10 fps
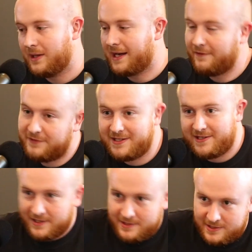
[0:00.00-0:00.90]
We haven't
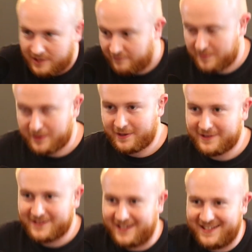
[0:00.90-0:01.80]
seen Steven
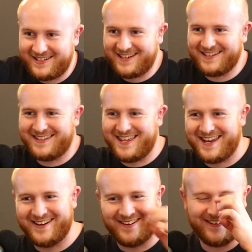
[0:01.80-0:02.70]
Bartlett's ads because
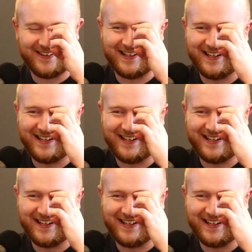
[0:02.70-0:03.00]
they're not.